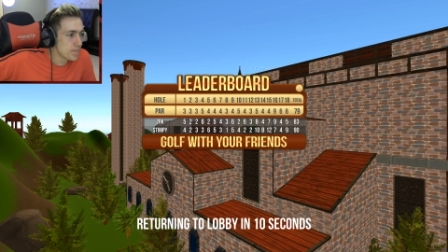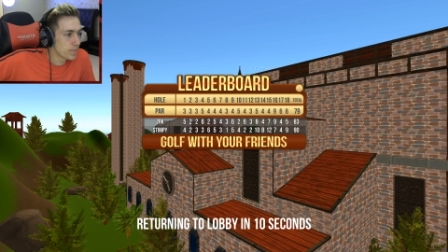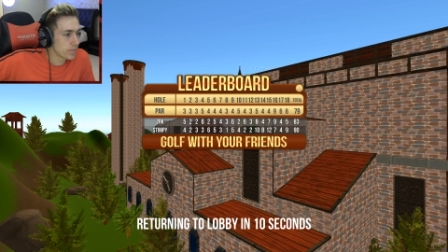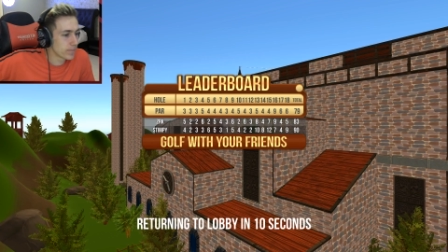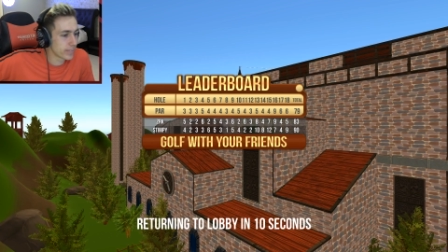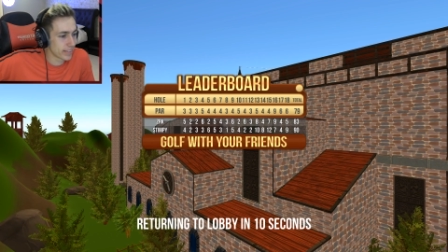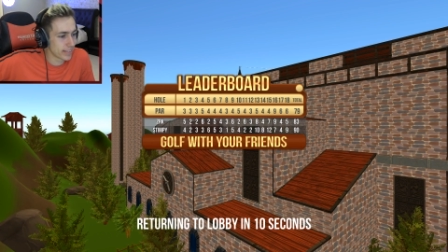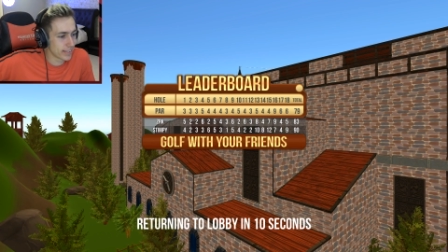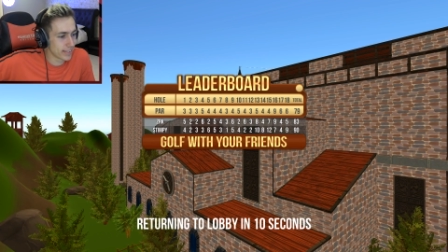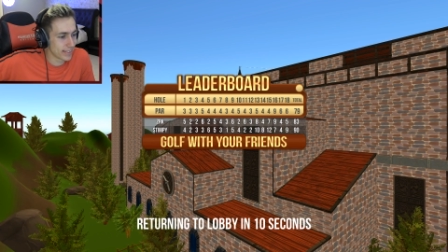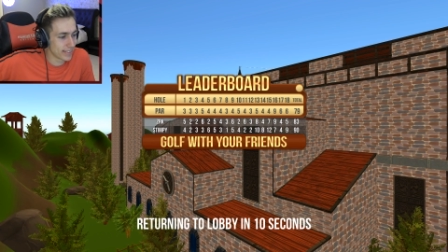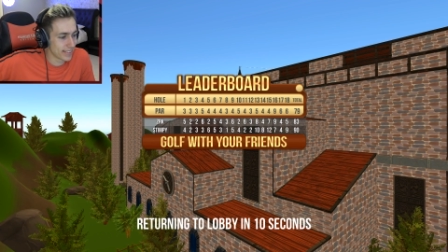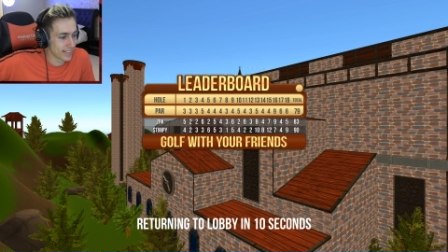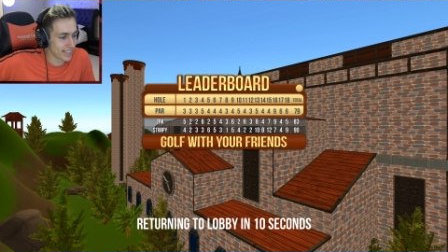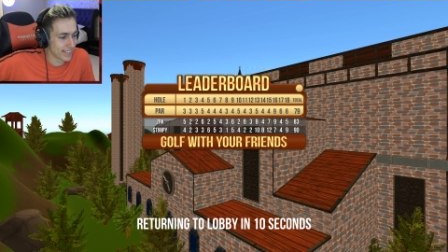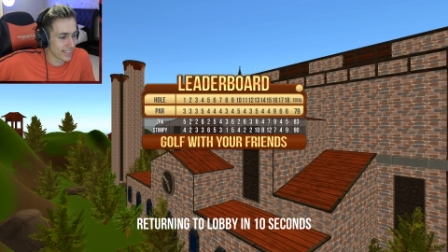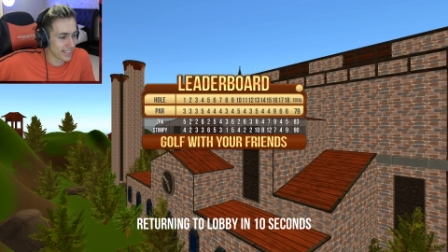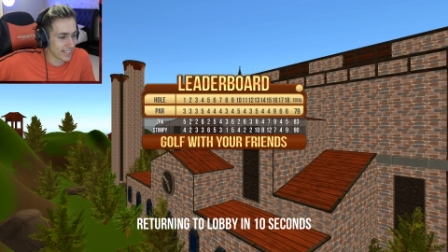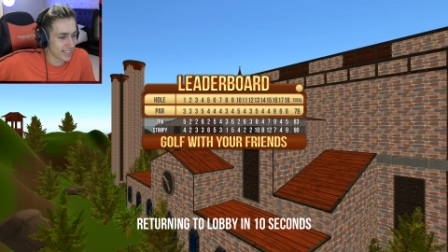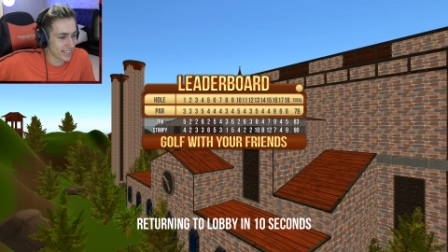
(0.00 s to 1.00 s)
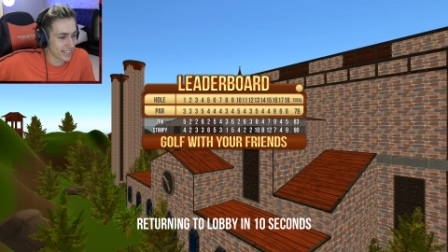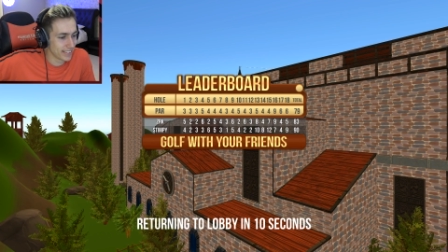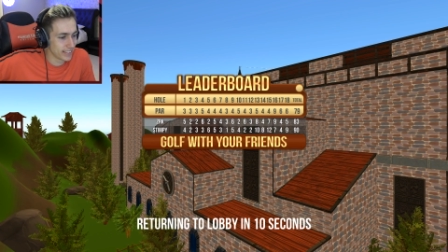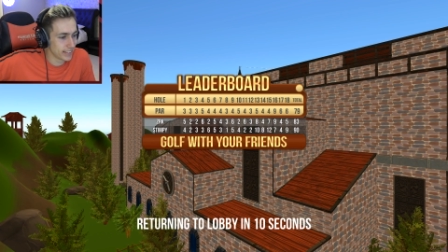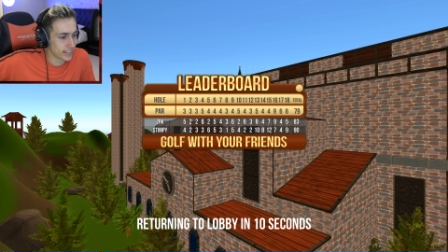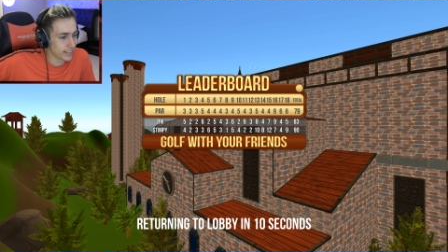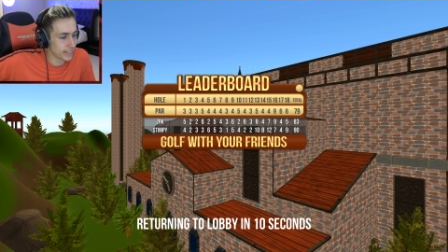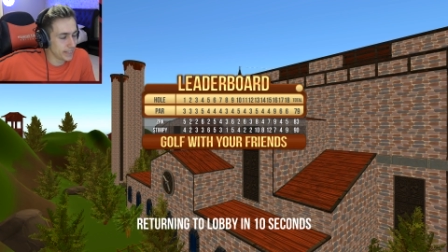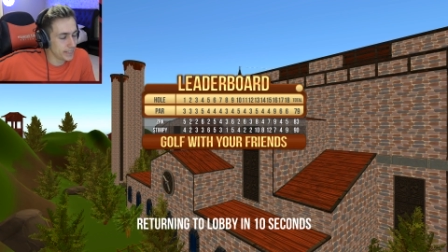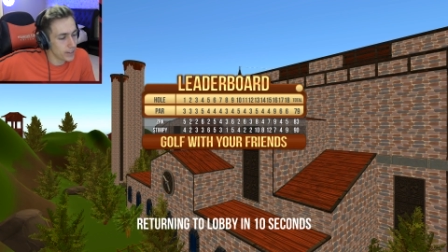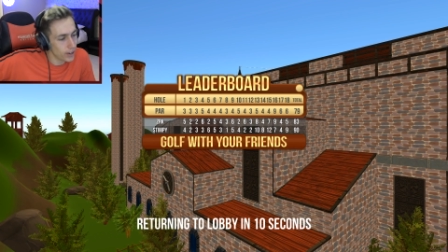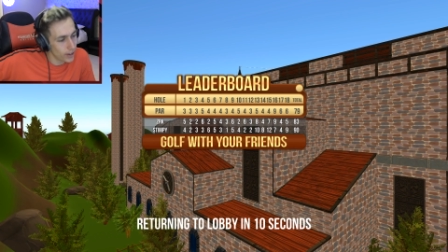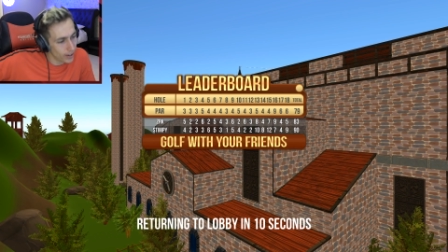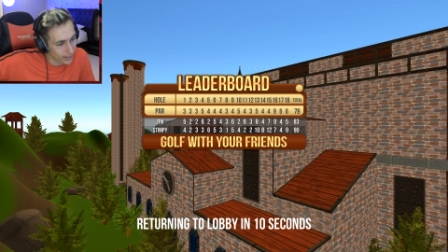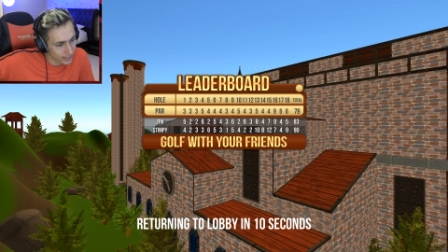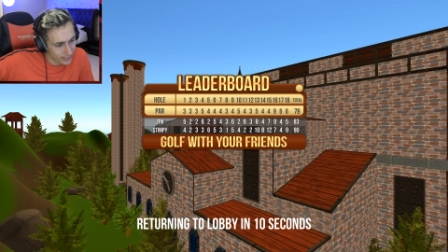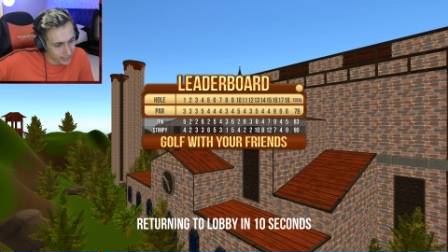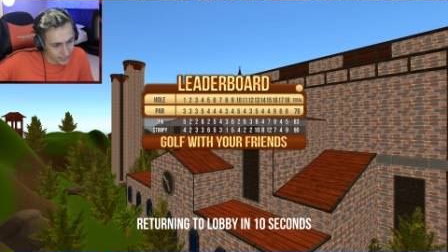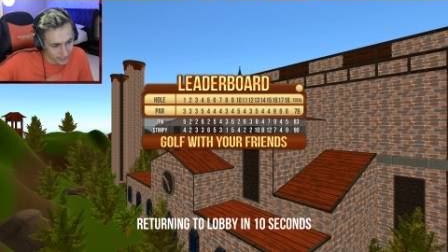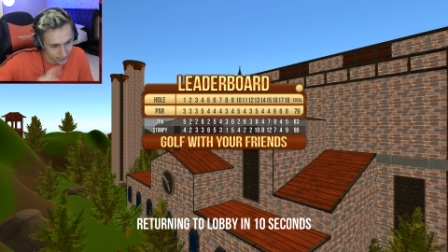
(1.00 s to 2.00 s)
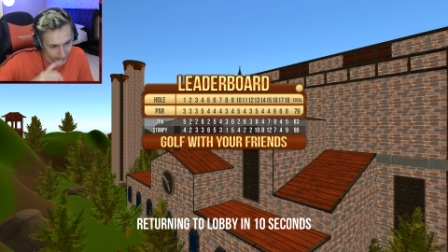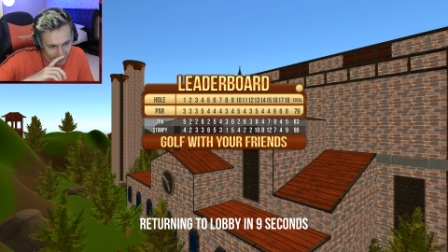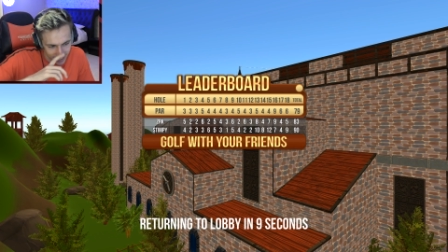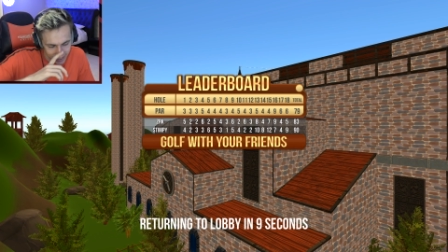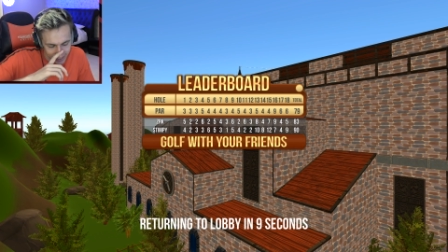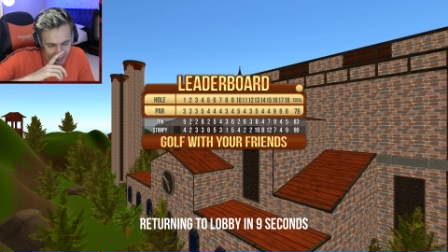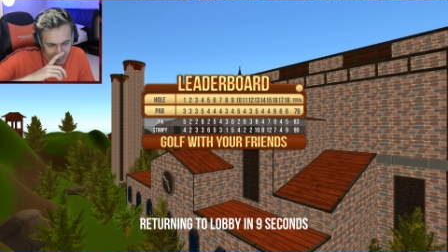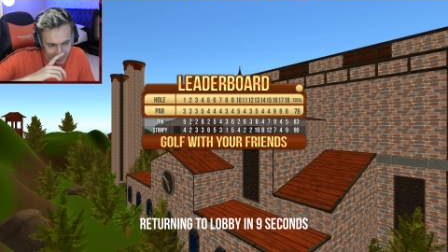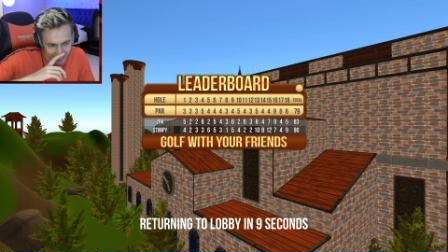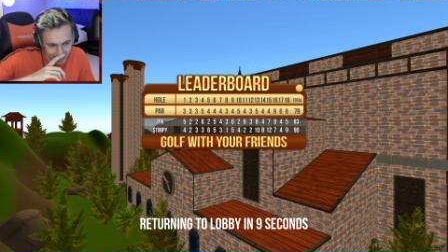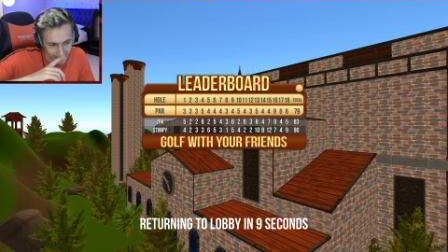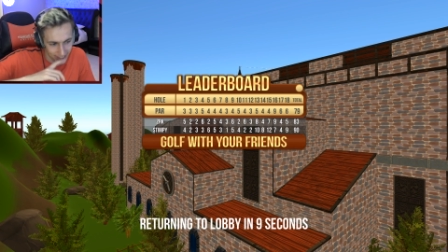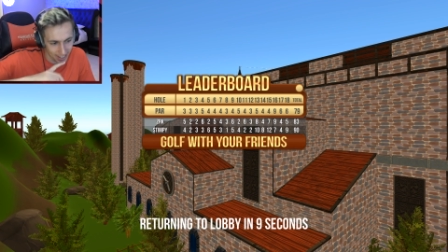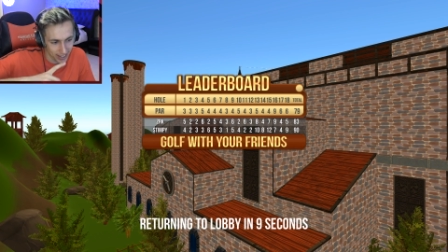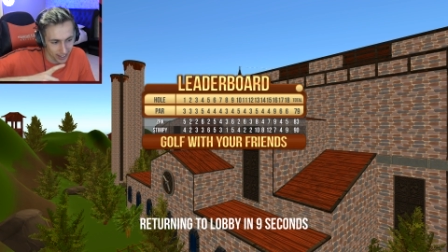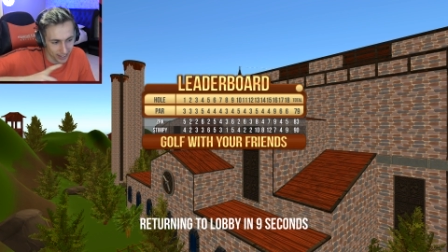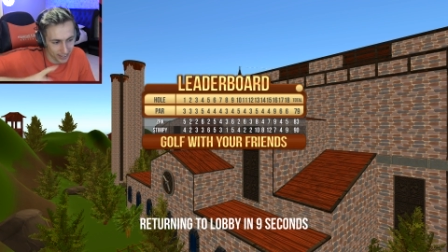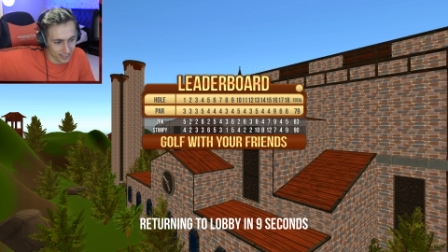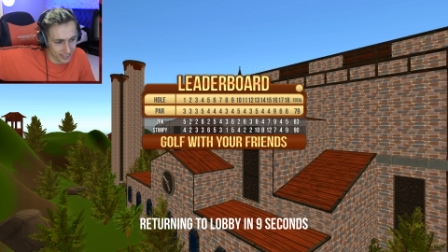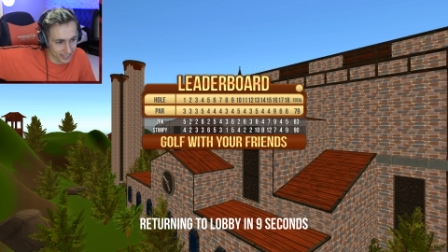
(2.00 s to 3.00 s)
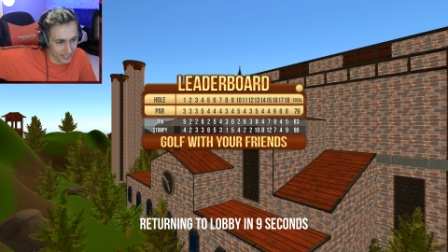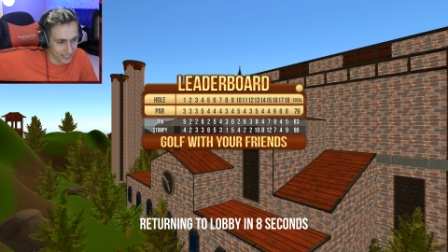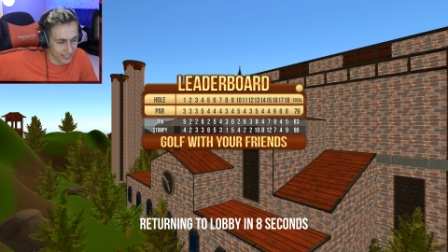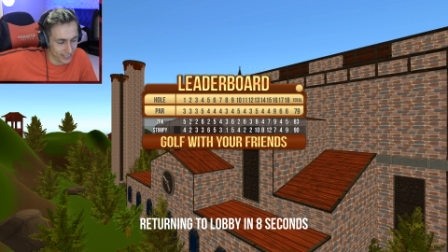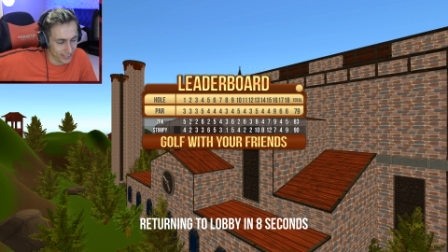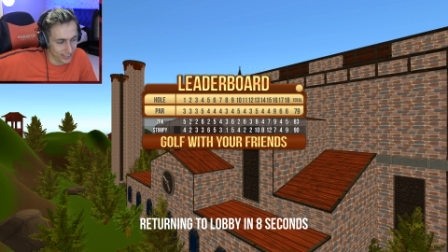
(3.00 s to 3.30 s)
I got third, yeah? No, no, you didn't actually get. You, don't